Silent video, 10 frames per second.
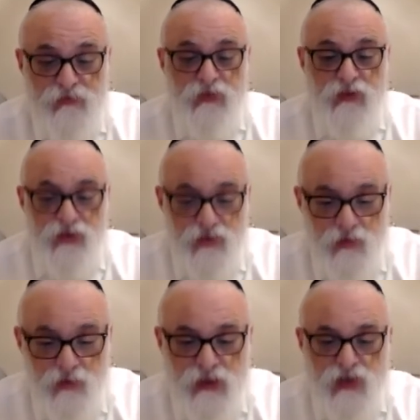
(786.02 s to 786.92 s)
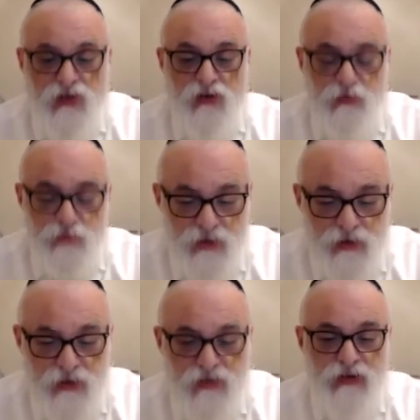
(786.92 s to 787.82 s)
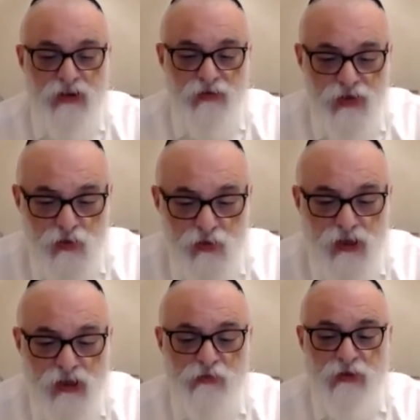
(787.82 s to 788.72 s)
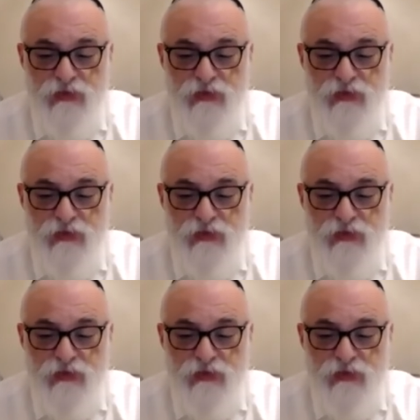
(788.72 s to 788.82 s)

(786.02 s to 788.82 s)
And it's all the Hashgacha Pratis of our individual lives,